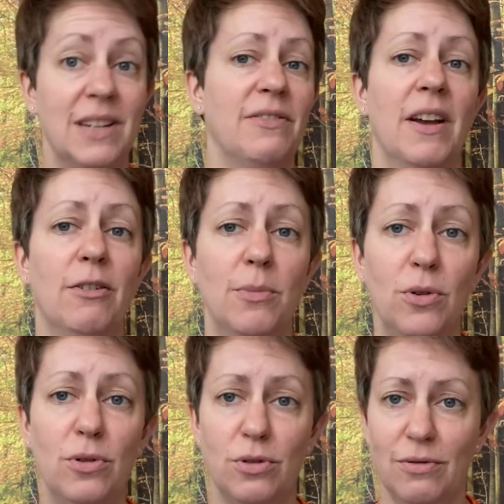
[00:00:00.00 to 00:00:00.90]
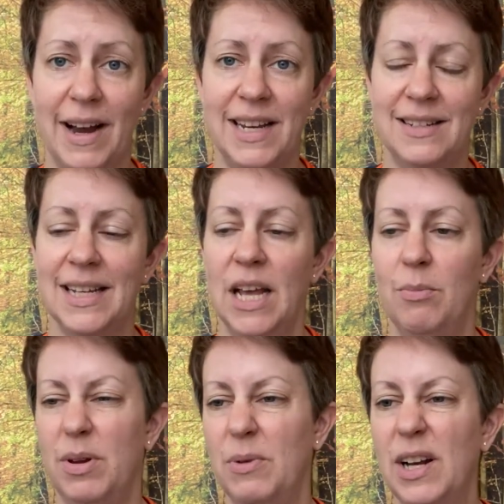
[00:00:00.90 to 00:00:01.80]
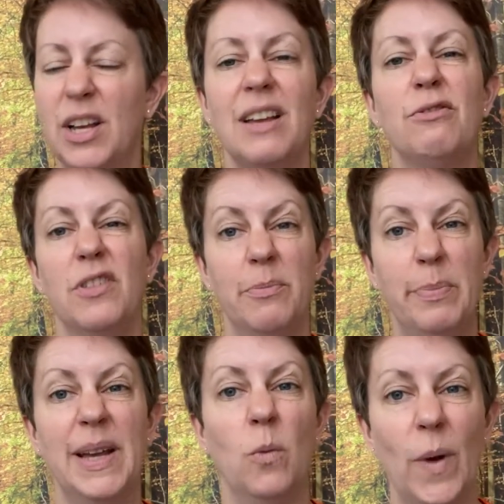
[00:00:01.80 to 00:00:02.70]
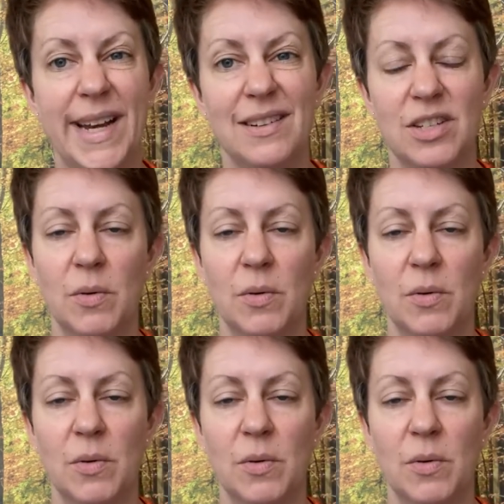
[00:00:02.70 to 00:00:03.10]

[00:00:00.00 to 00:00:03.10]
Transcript: If there are more, great, but we're looking for the big wins.